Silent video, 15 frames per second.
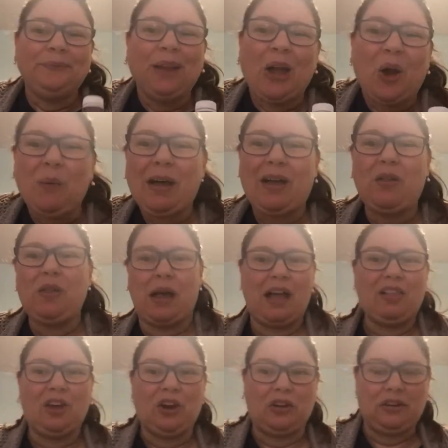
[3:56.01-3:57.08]
Oh well, I
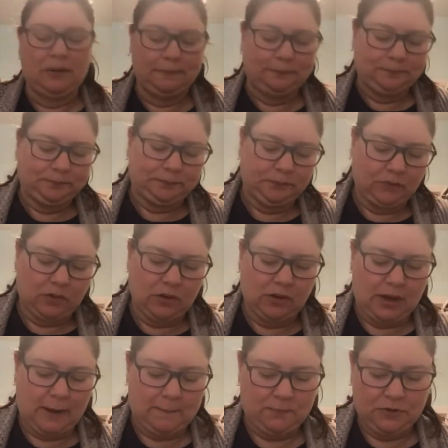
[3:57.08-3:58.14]
learned.
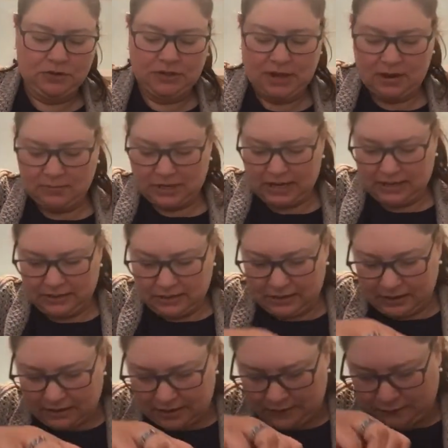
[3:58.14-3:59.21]
Okay, so now I'm taking the
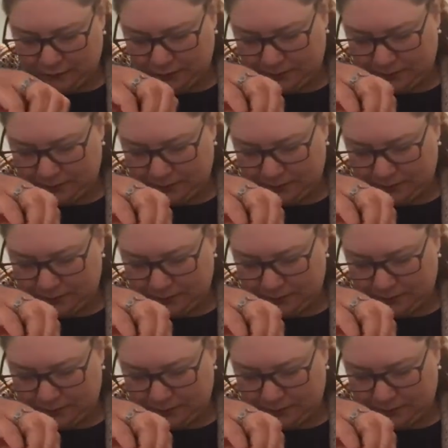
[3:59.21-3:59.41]
lid off.